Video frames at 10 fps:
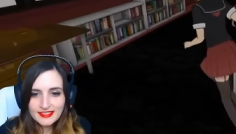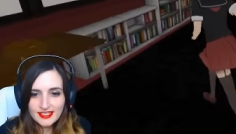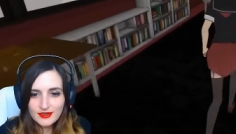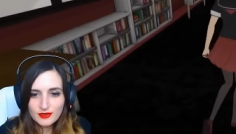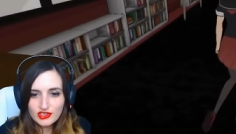that
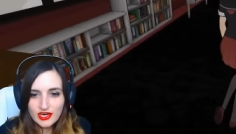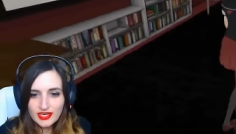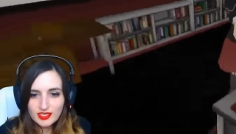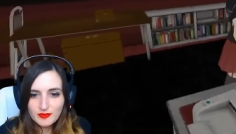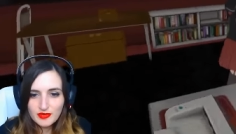are trying
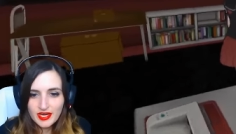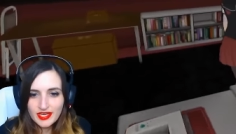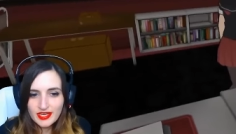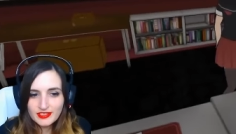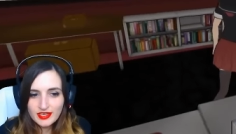to prey
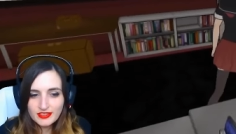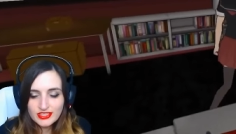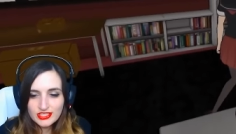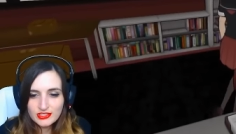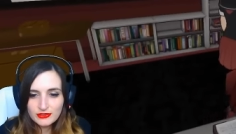on young
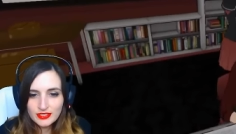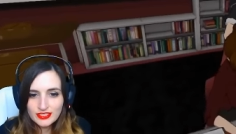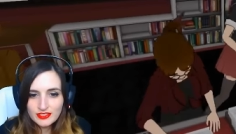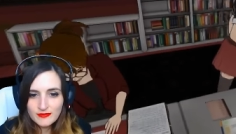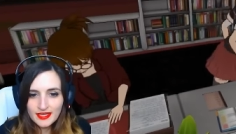students? Oh my